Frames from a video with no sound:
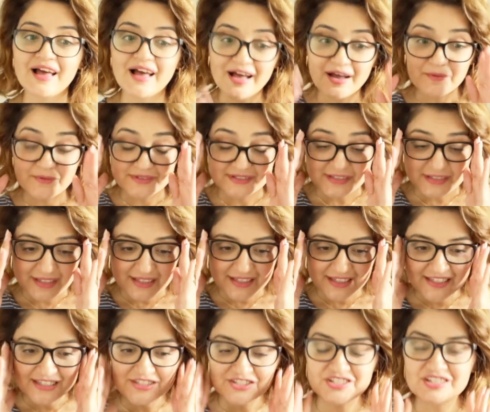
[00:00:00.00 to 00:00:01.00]
I was in the
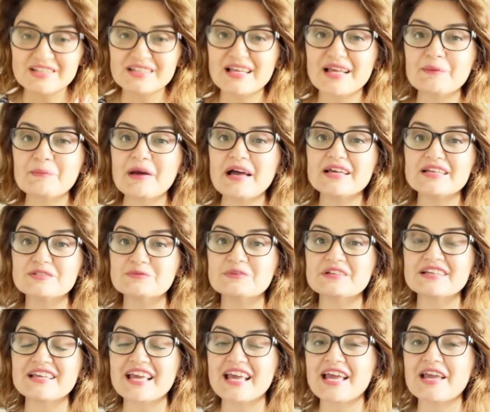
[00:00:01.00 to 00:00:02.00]
kitchen, and my
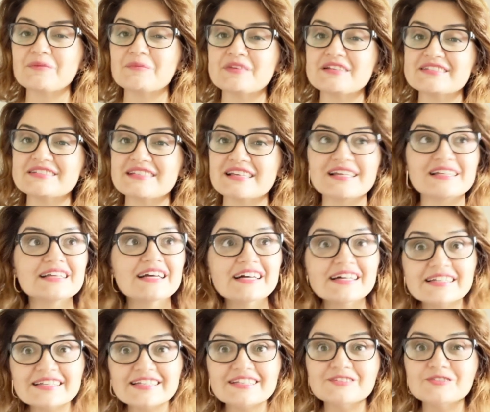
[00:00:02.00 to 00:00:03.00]
husband came and said,
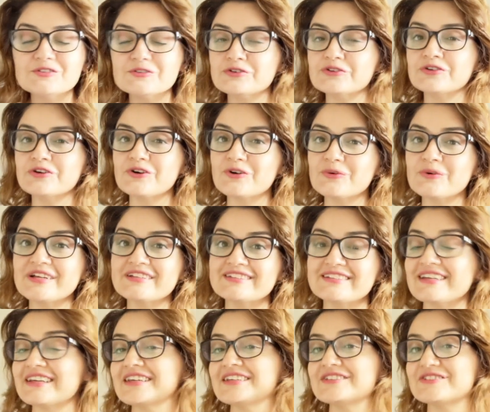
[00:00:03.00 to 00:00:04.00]
"Honey, do you know what
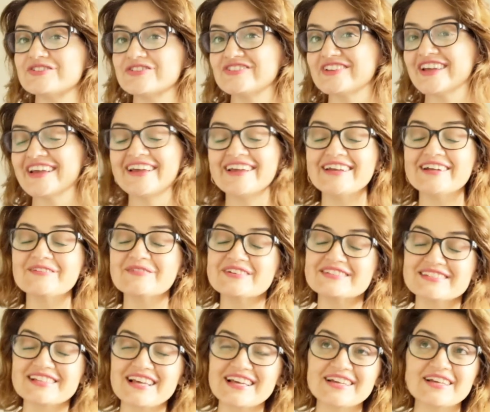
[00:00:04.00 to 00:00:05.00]
day is today?" And I
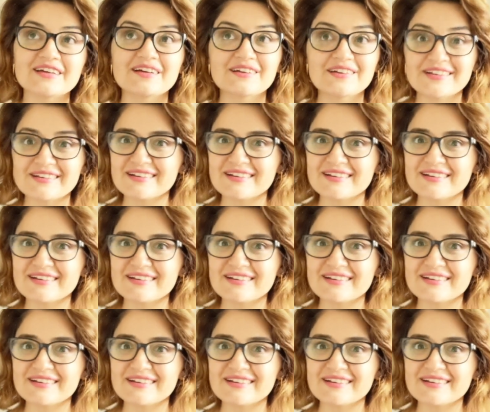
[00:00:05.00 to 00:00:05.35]
was like,